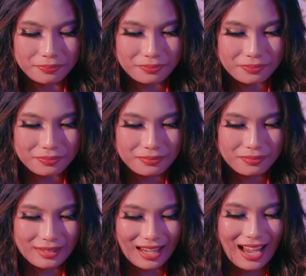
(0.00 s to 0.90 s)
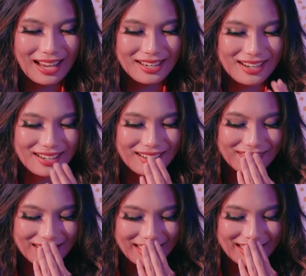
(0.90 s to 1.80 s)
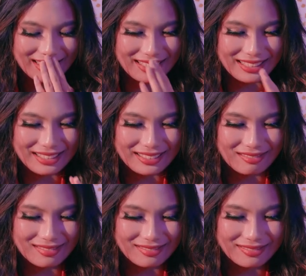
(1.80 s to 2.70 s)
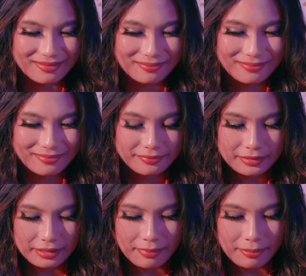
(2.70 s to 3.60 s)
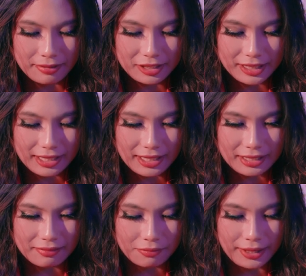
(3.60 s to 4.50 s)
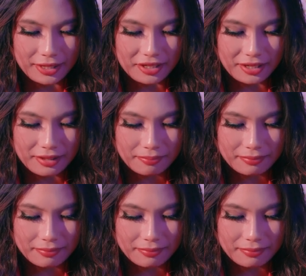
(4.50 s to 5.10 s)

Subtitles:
I know. I'm like, my poetry's kind of weird.